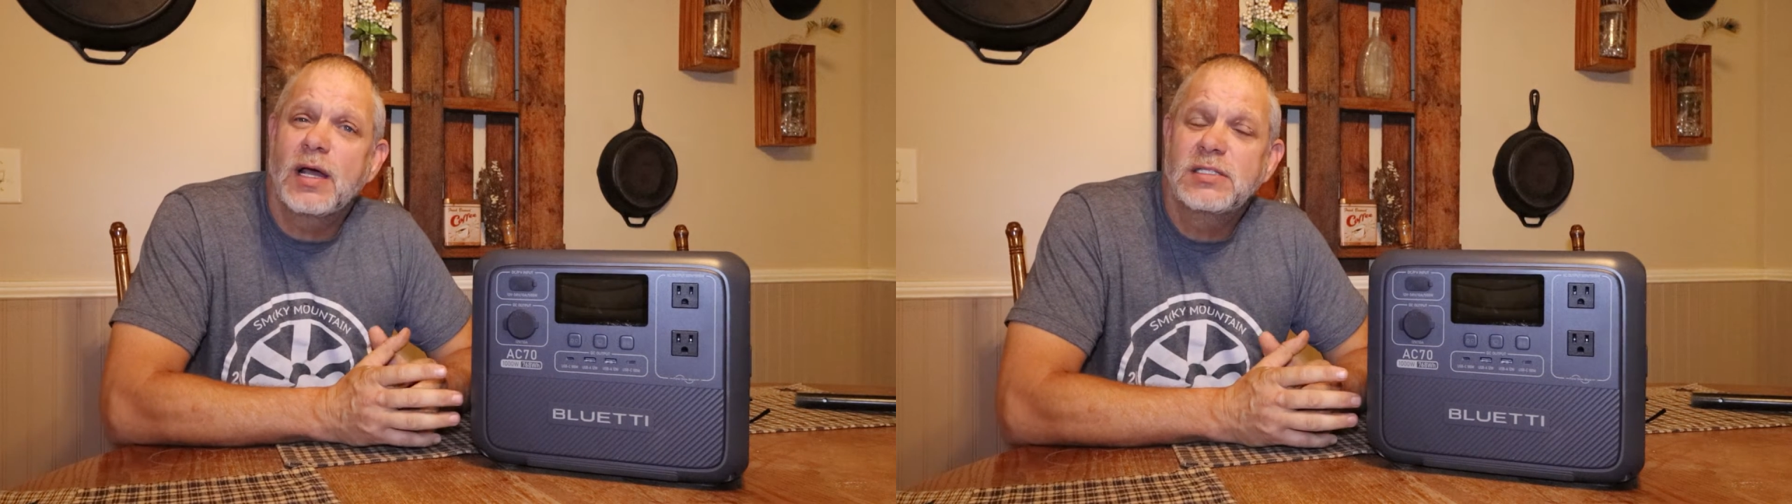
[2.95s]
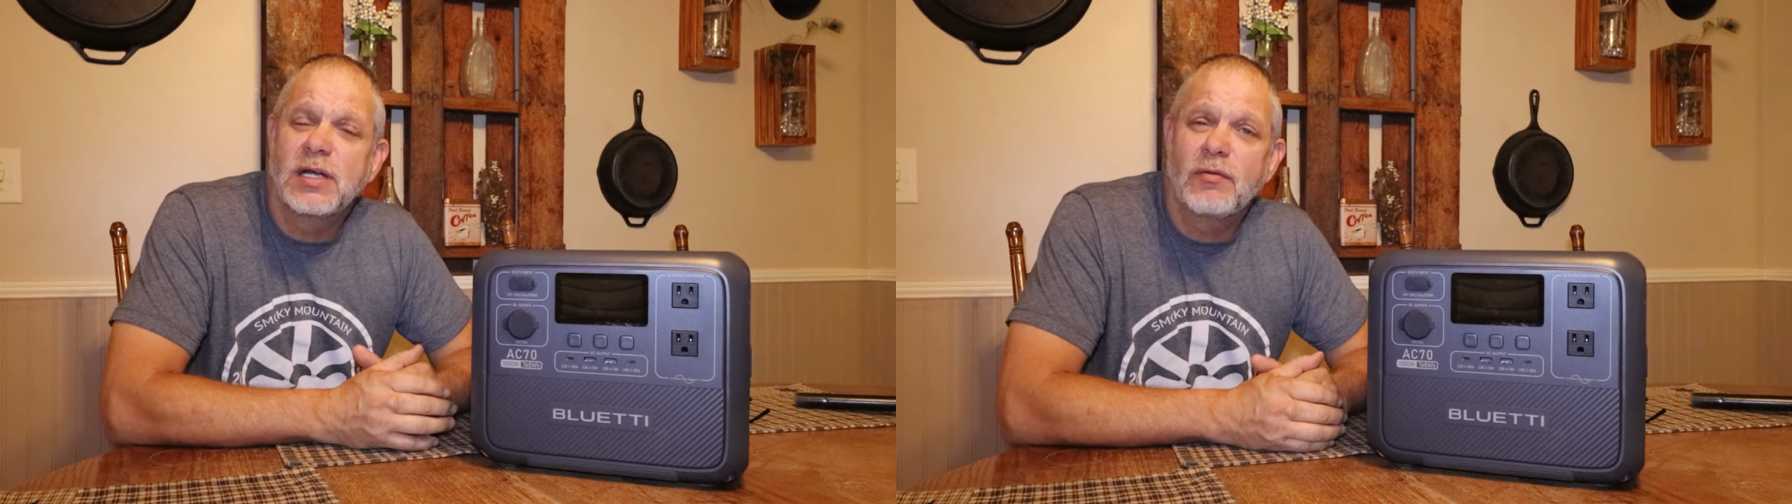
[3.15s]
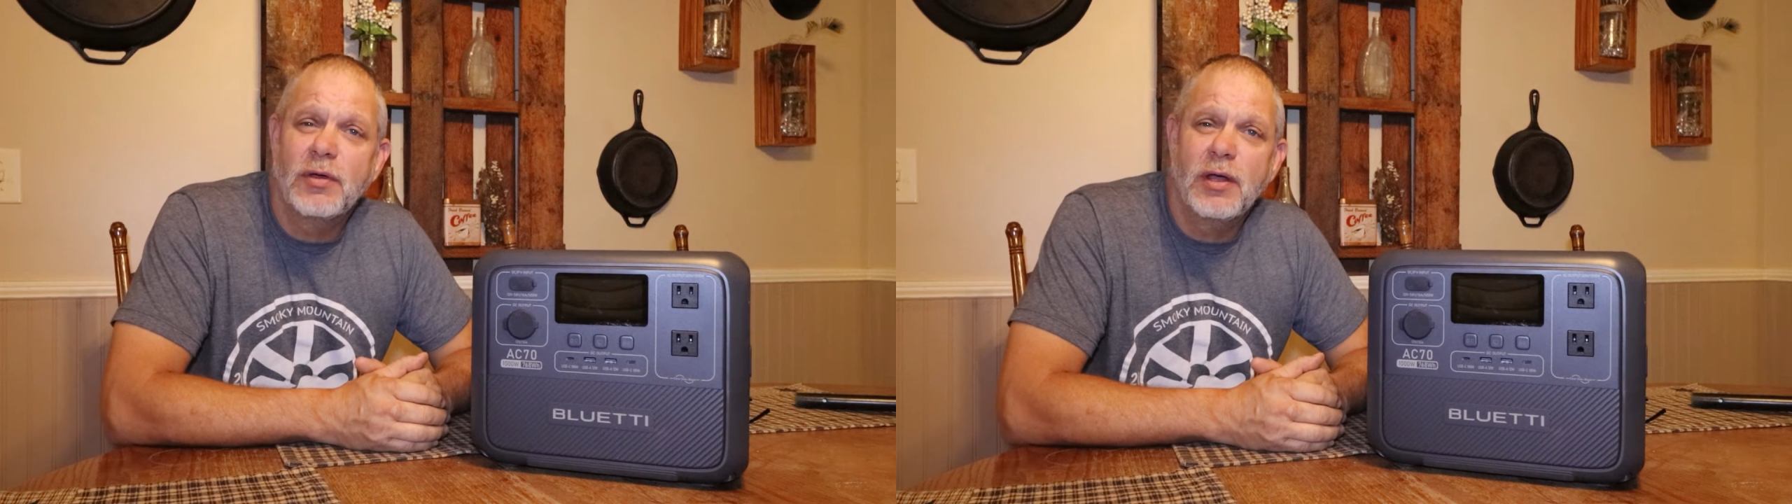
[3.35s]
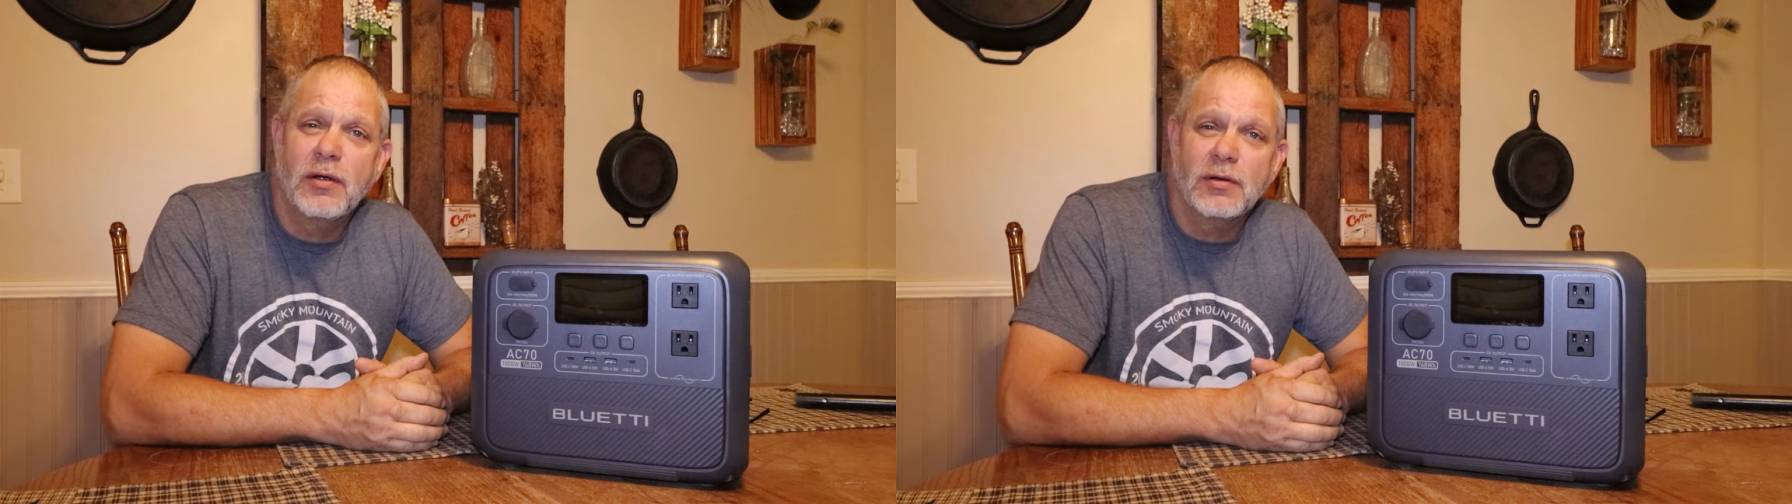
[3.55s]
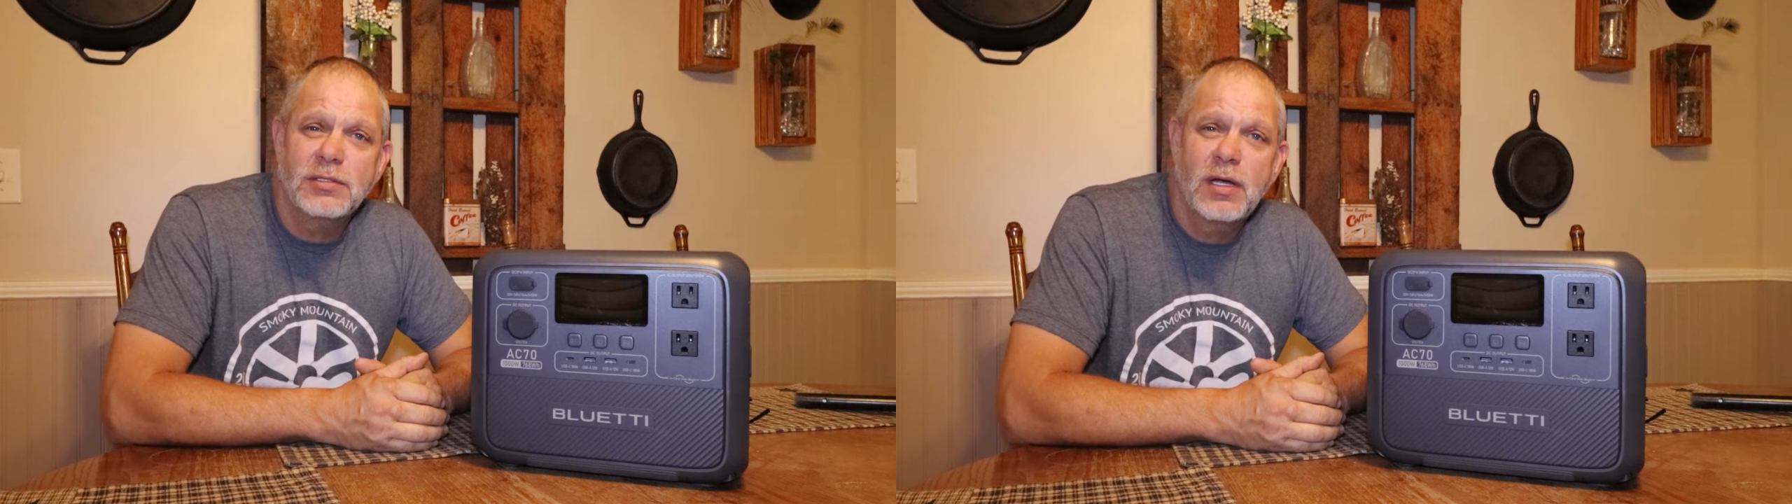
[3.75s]
last several
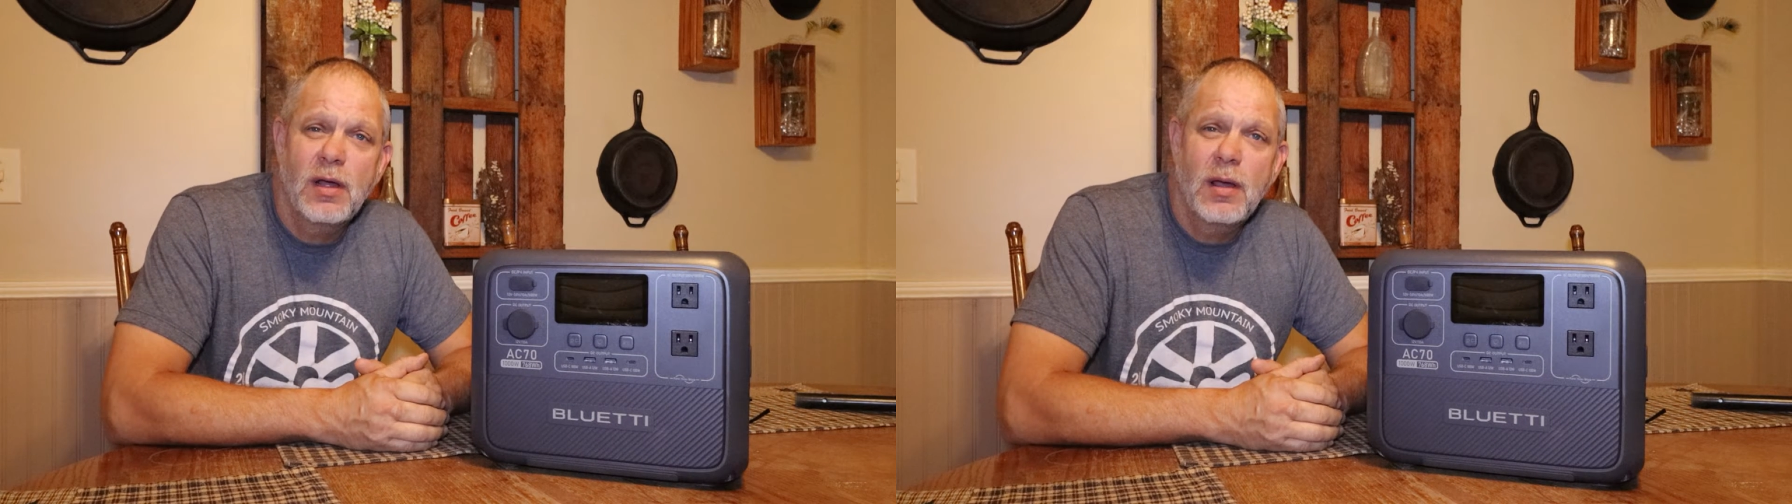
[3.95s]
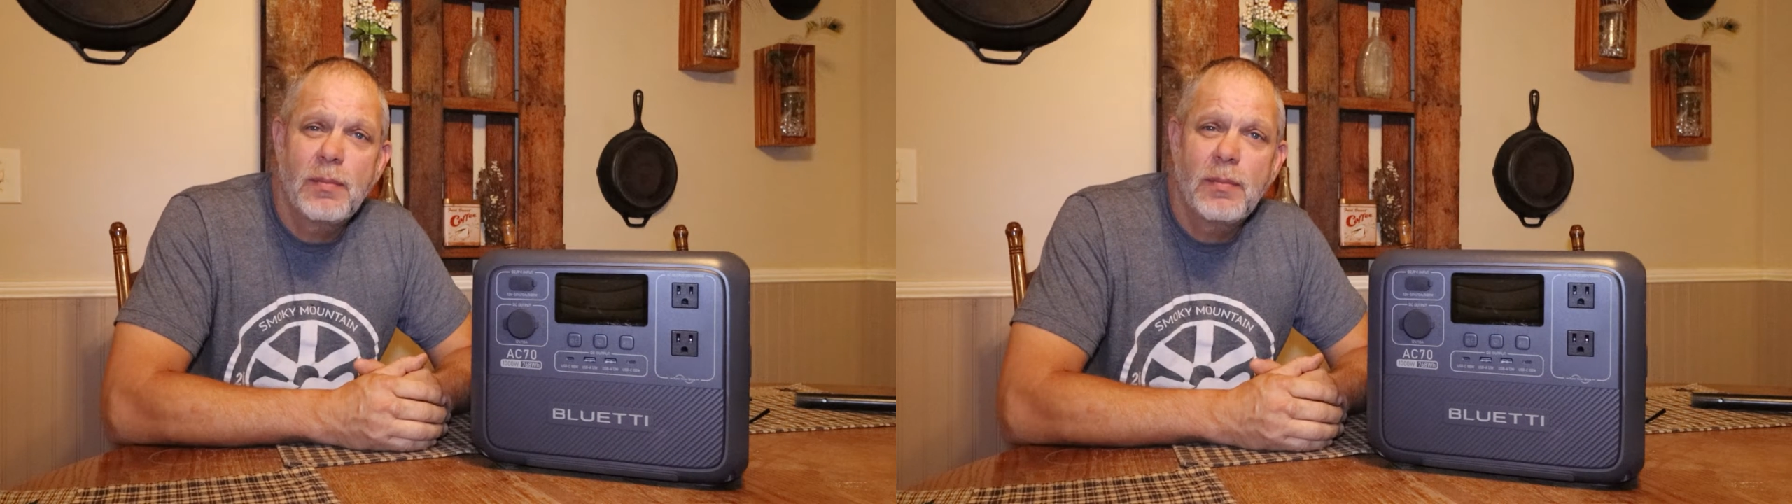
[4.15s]
years,